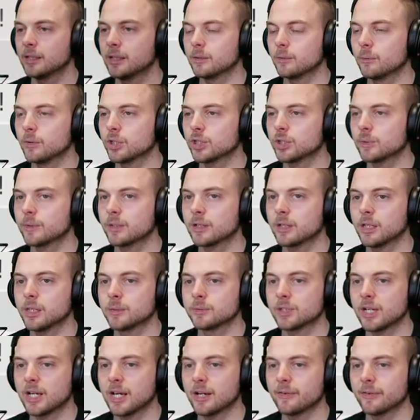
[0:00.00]
What should we call him,
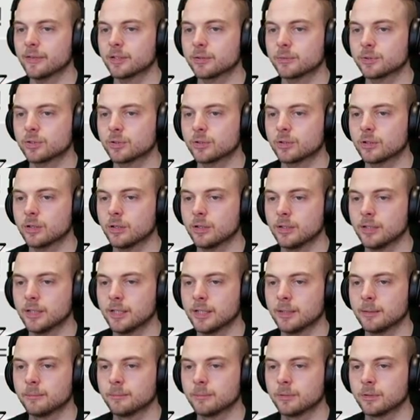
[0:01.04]
chat? I reckon we should call
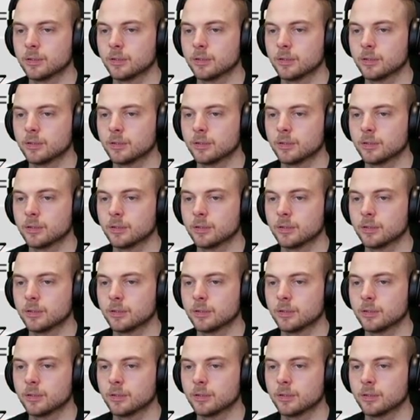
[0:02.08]
him...